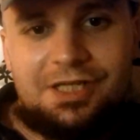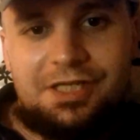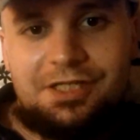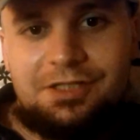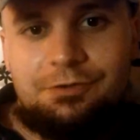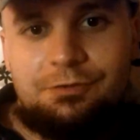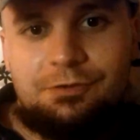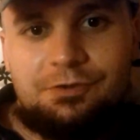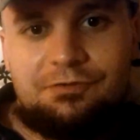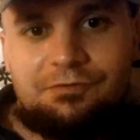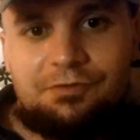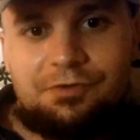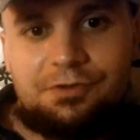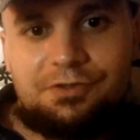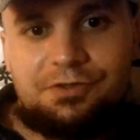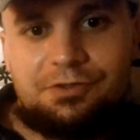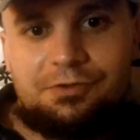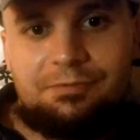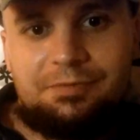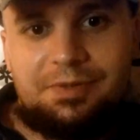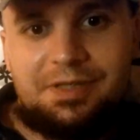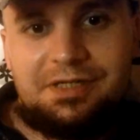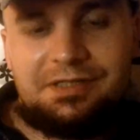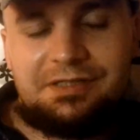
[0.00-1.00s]

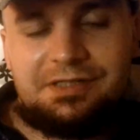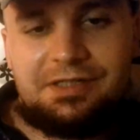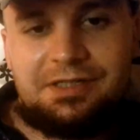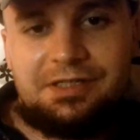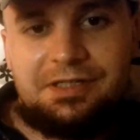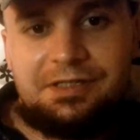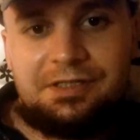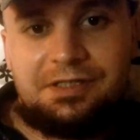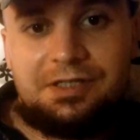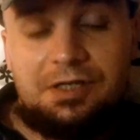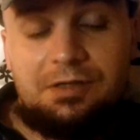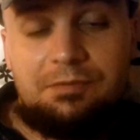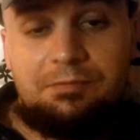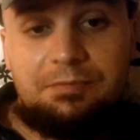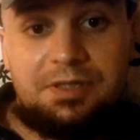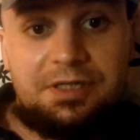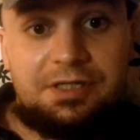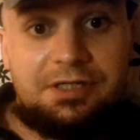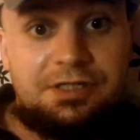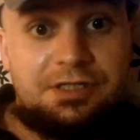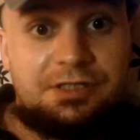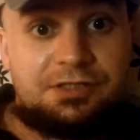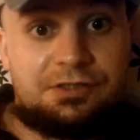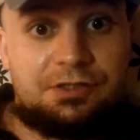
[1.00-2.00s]
universal basic income, but
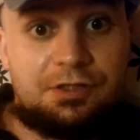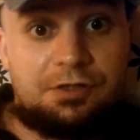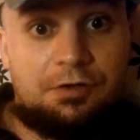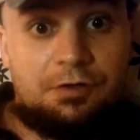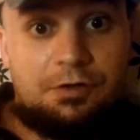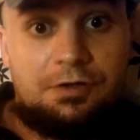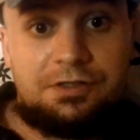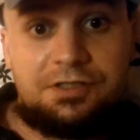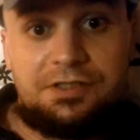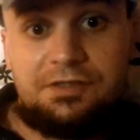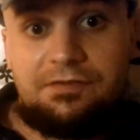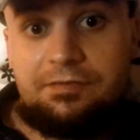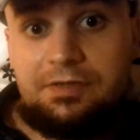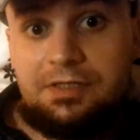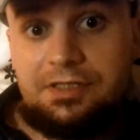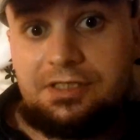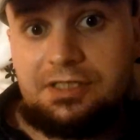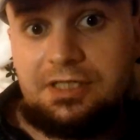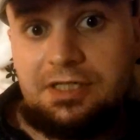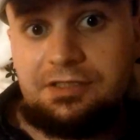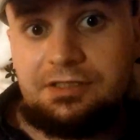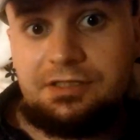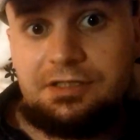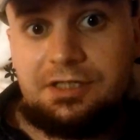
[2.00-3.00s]
it is the cost of
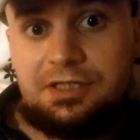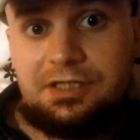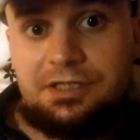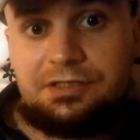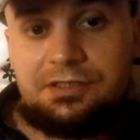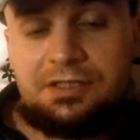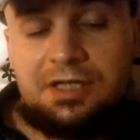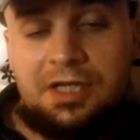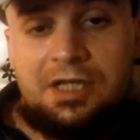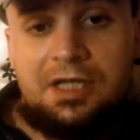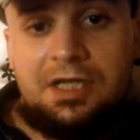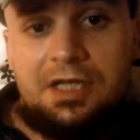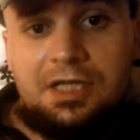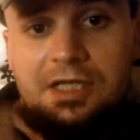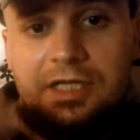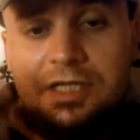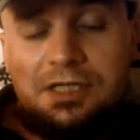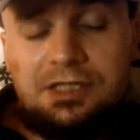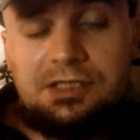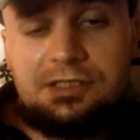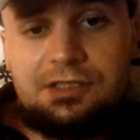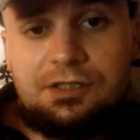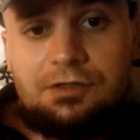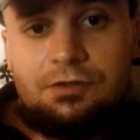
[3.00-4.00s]
necessities.
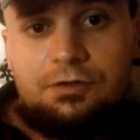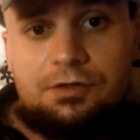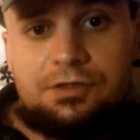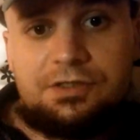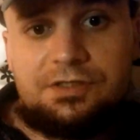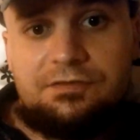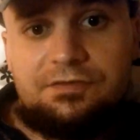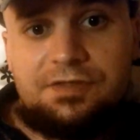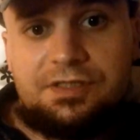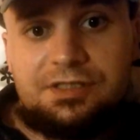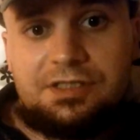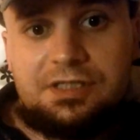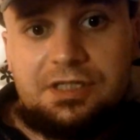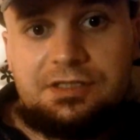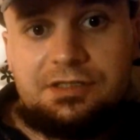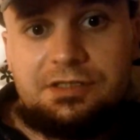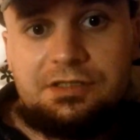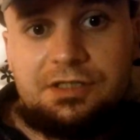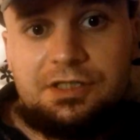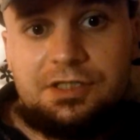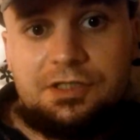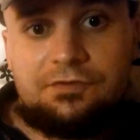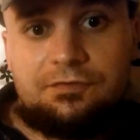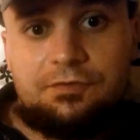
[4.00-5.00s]
It is the cost of
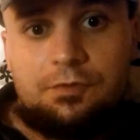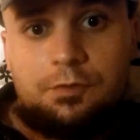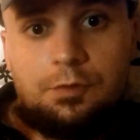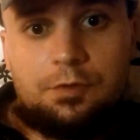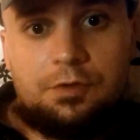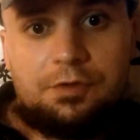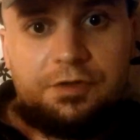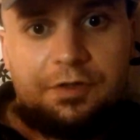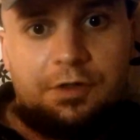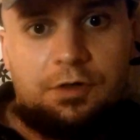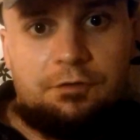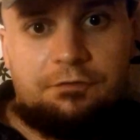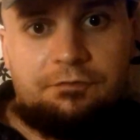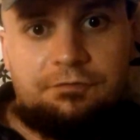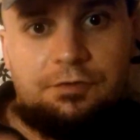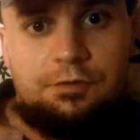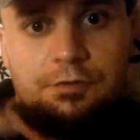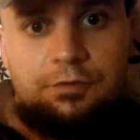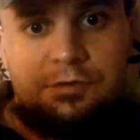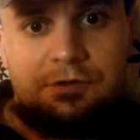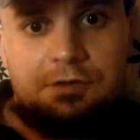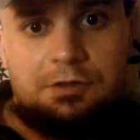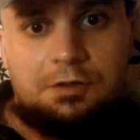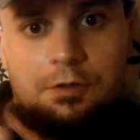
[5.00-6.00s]
necessities for,
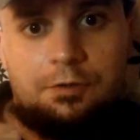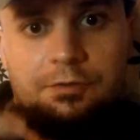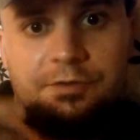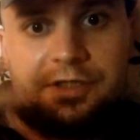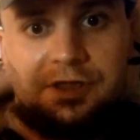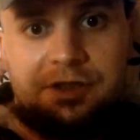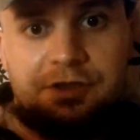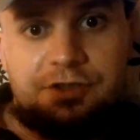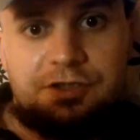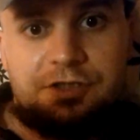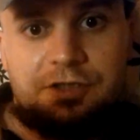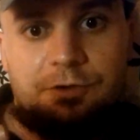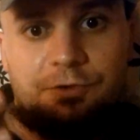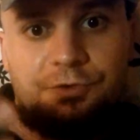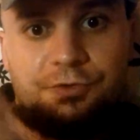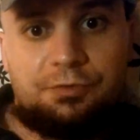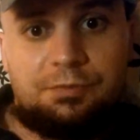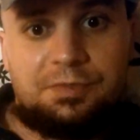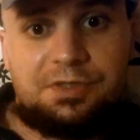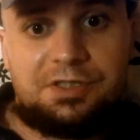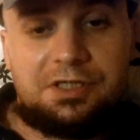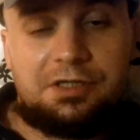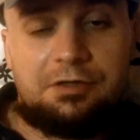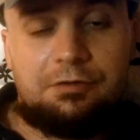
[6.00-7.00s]
food, clothing, and shelter
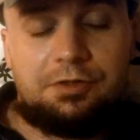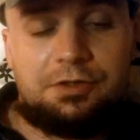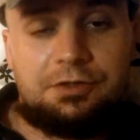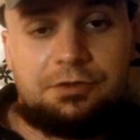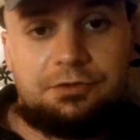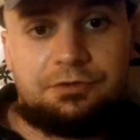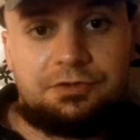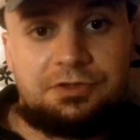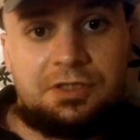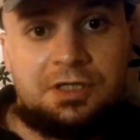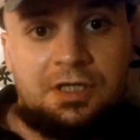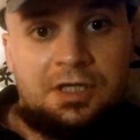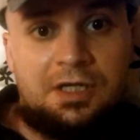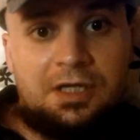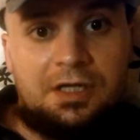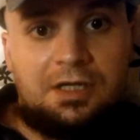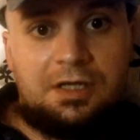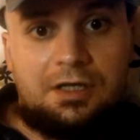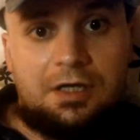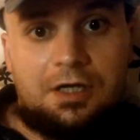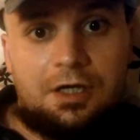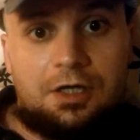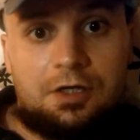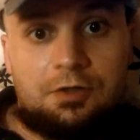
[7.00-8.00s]
materials.
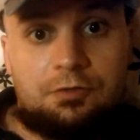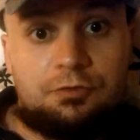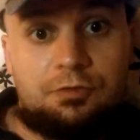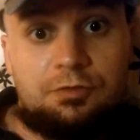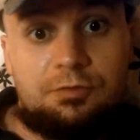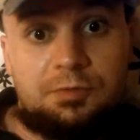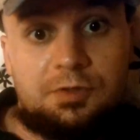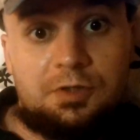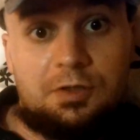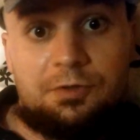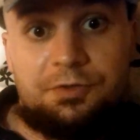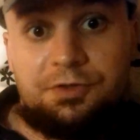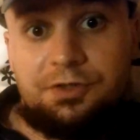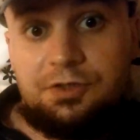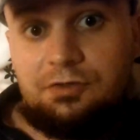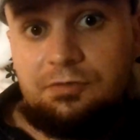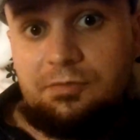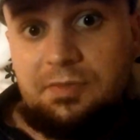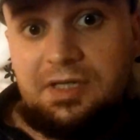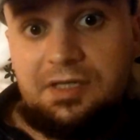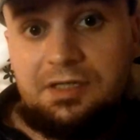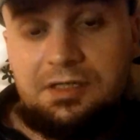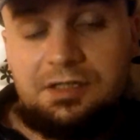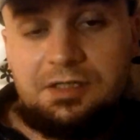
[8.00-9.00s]
A group called the
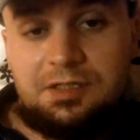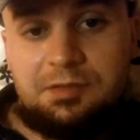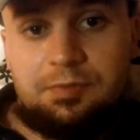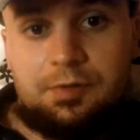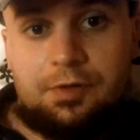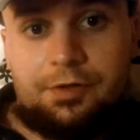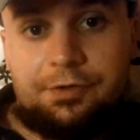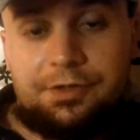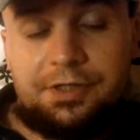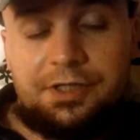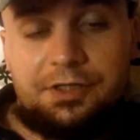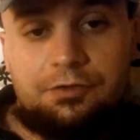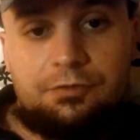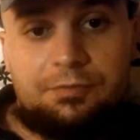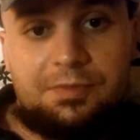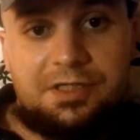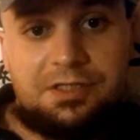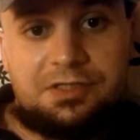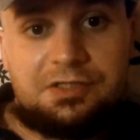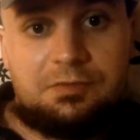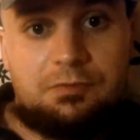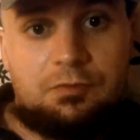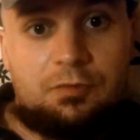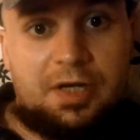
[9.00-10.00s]
Humanity Party, who made
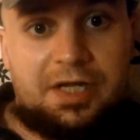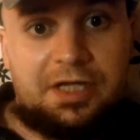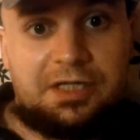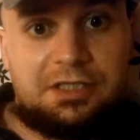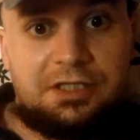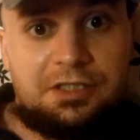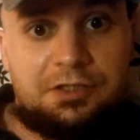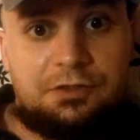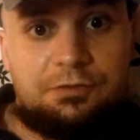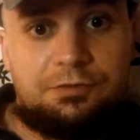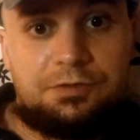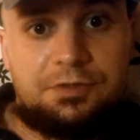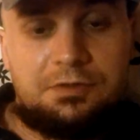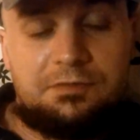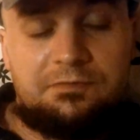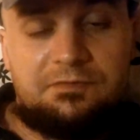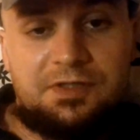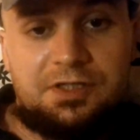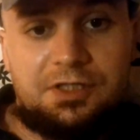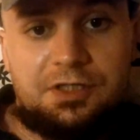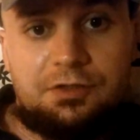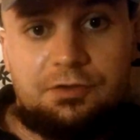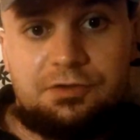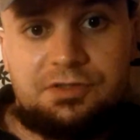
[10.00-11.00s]
some wacky YouTube
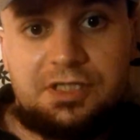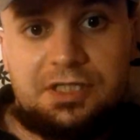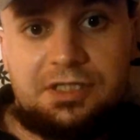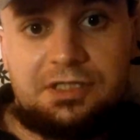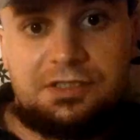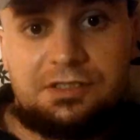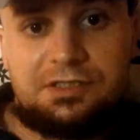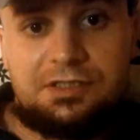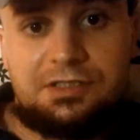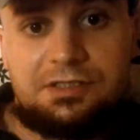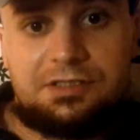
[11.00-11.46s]
videos, has